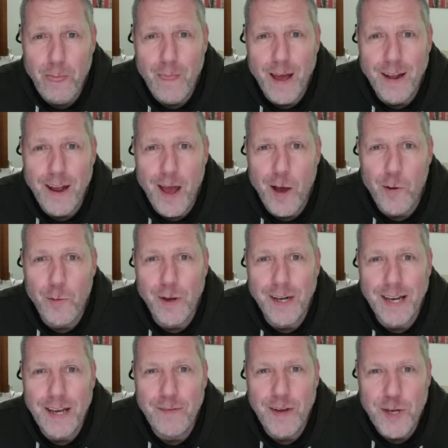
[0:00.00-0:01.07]
and how we
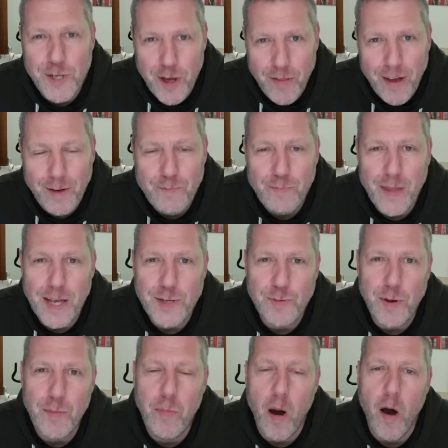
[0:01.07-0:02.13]
leave each other as
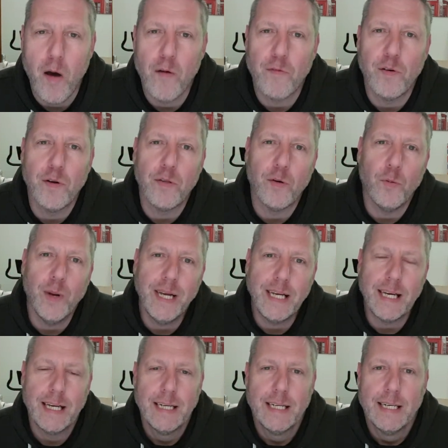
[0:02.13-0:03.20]
we part for another
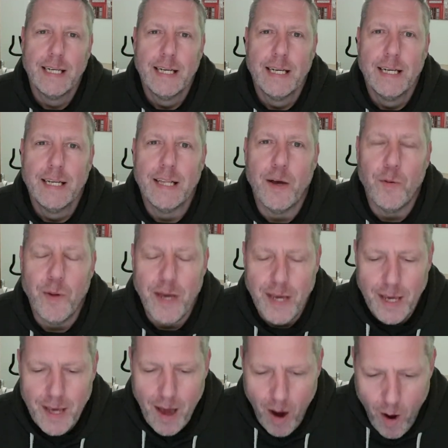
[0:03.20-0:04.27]
week, that
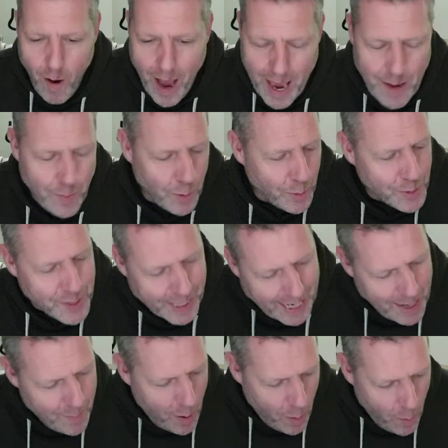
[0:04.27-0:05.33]
we are able to
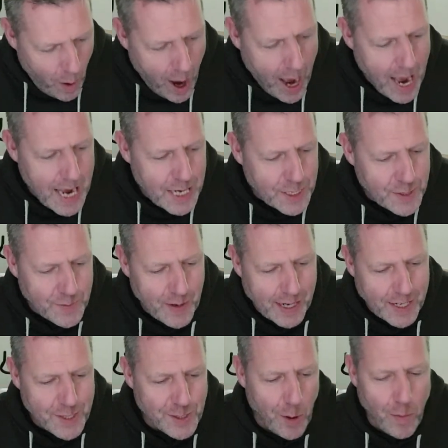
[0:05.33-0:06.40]
keep our eyes
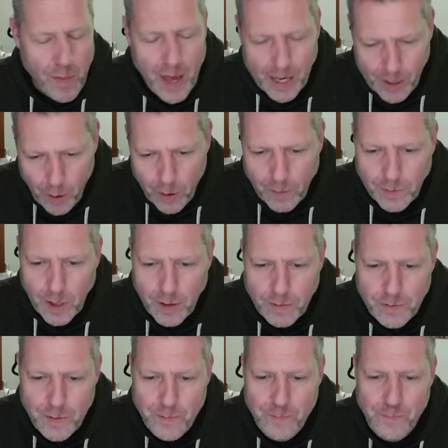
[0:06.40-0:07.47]
fixed on that God of
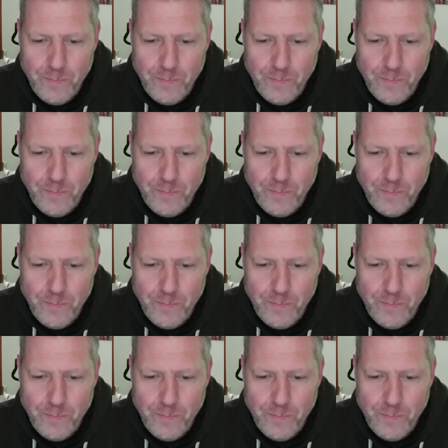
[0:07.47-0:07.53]
love.